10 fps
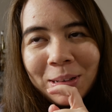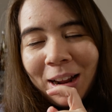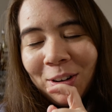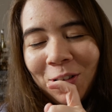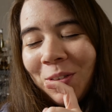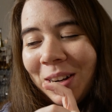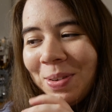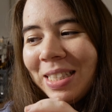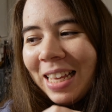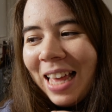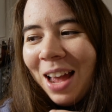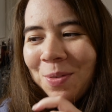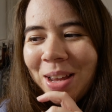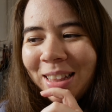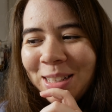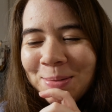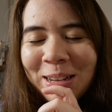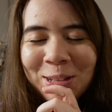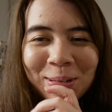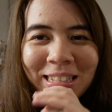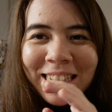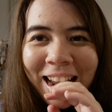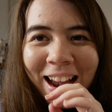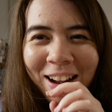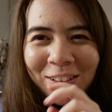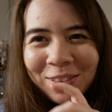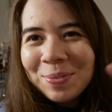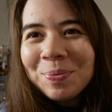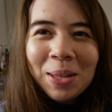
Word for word: I don't know. Did we say that? We got these measurements down.